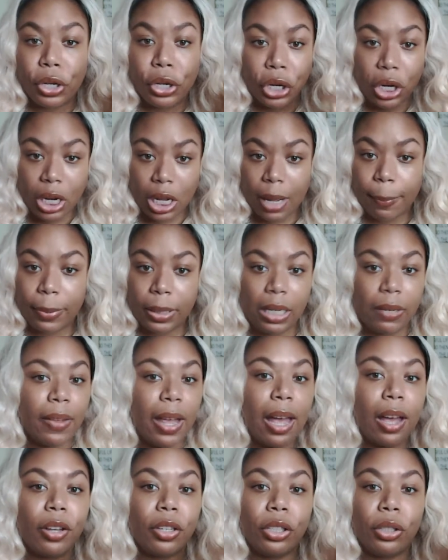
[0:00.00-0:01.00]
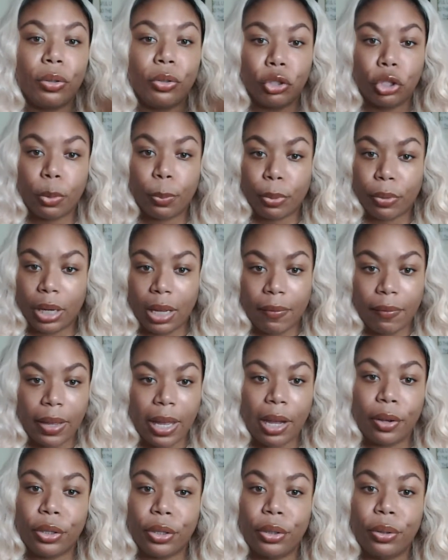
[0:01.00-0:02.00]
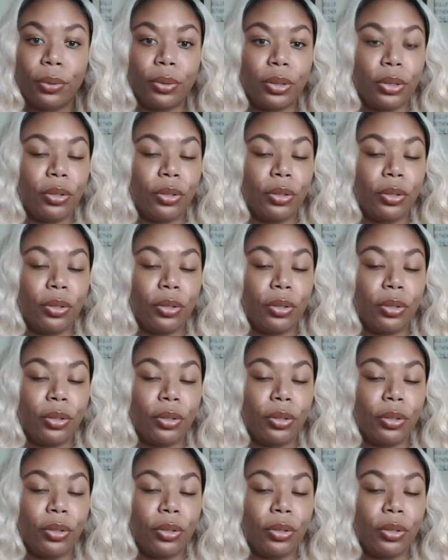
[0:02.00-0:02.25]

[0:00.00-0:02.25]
company values, your brand values.